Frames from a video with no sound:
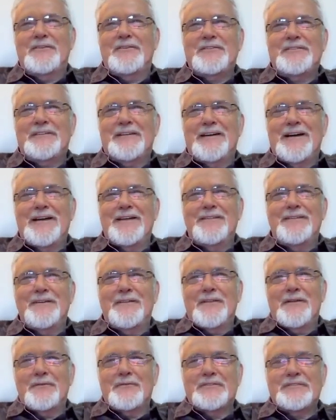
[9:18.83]
And there was a guy
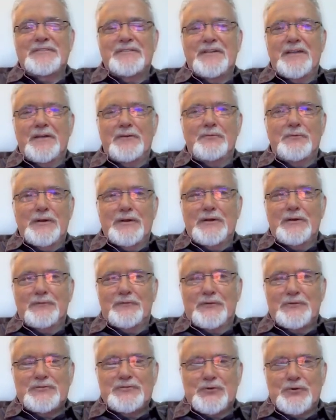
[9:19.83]
in there that was a dead
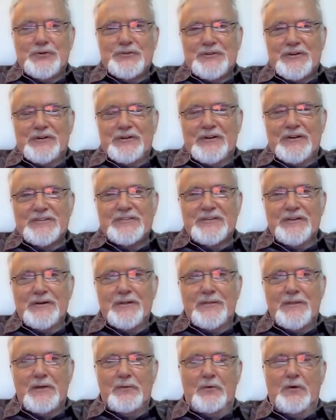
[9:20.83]
ringer for George
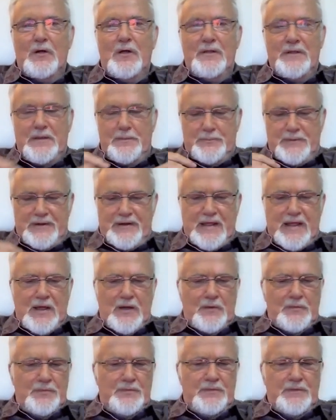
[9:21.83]
Harrison, and they were all hippied
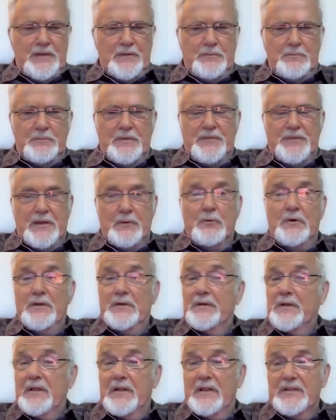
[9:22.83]
out, and but they
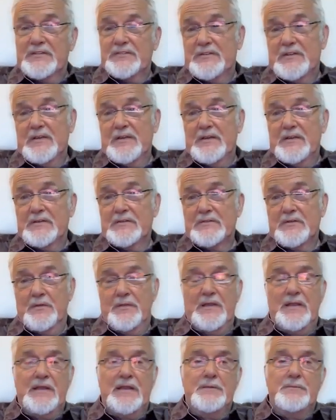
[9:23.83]
were into LSD.
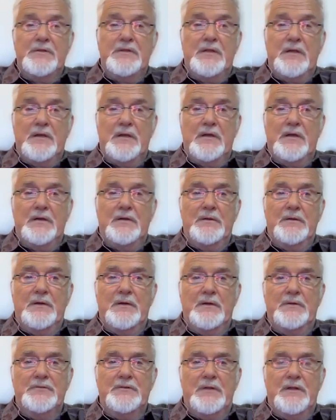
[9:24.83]
So they gave me
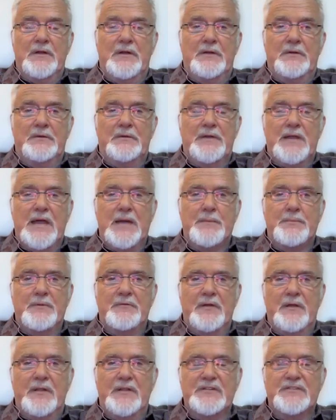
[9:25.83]
a
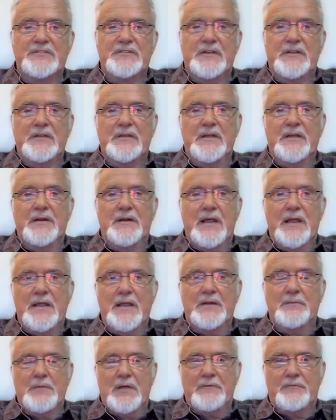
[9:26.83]
cap of LSD, and
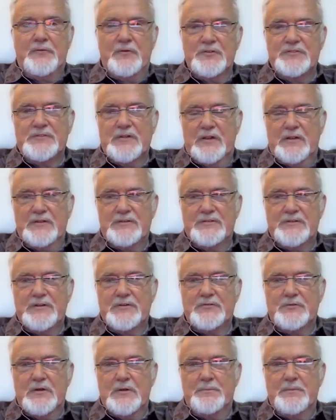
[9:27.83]
I had my first
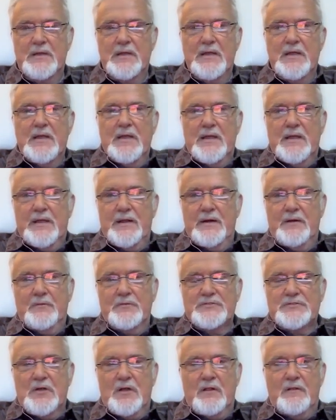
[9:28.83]
LSD trip,
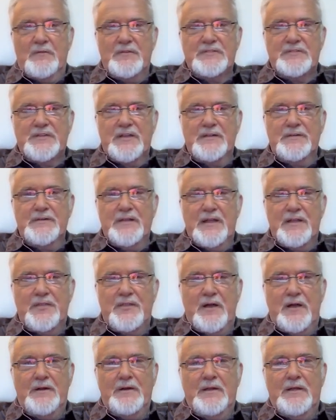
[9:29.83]
and it was all of a sudden
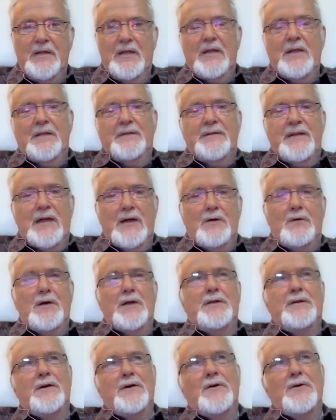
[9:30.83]
I thought,
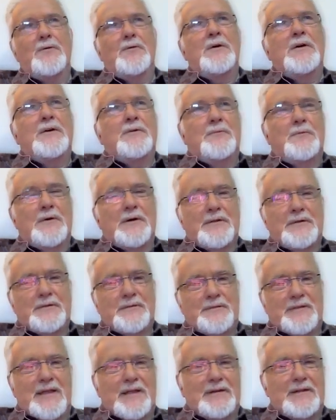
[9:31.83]
now I know
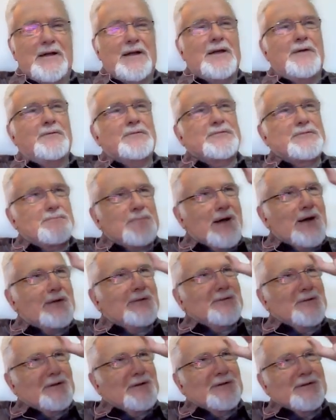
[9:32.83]
what that guy was
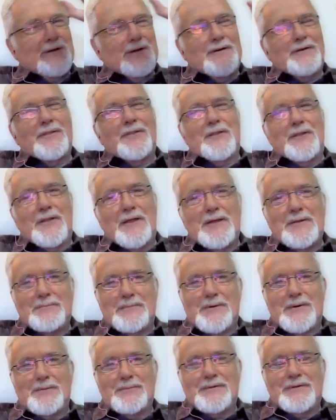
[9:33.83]
about, looking into the
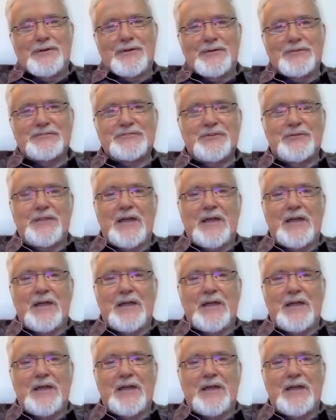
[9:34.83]
light bulb, you know.